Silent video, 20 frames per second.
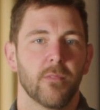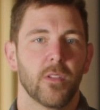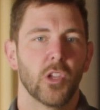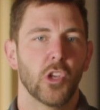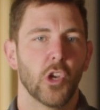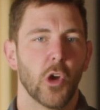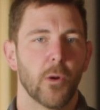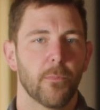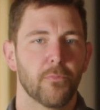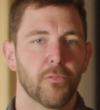
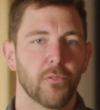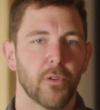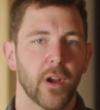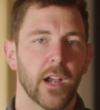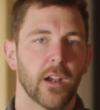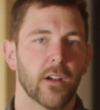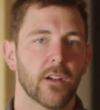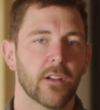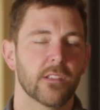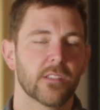You know,
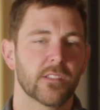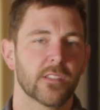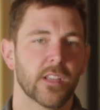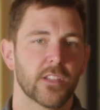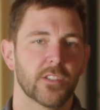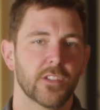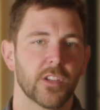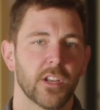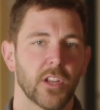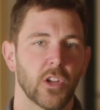prayer is
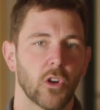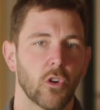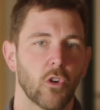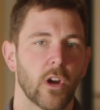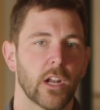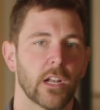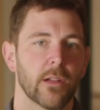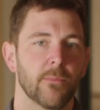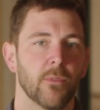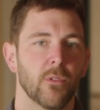such an
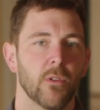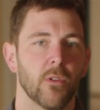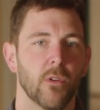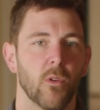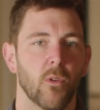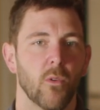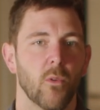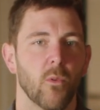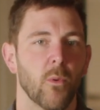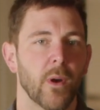
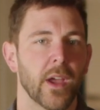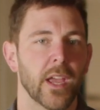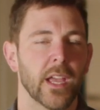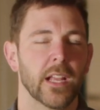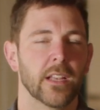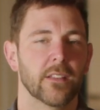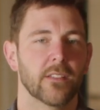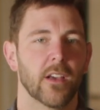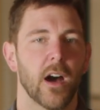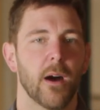incredible
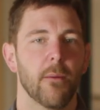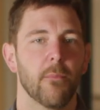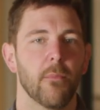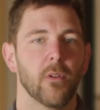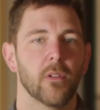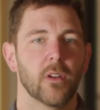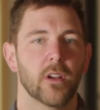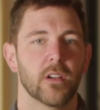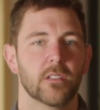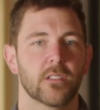way to
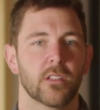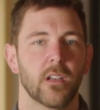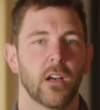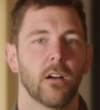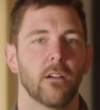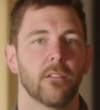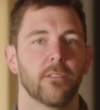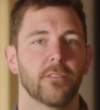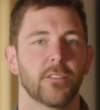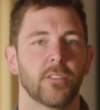humble
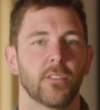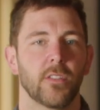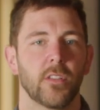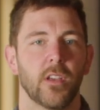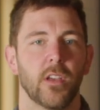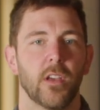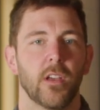ourselves,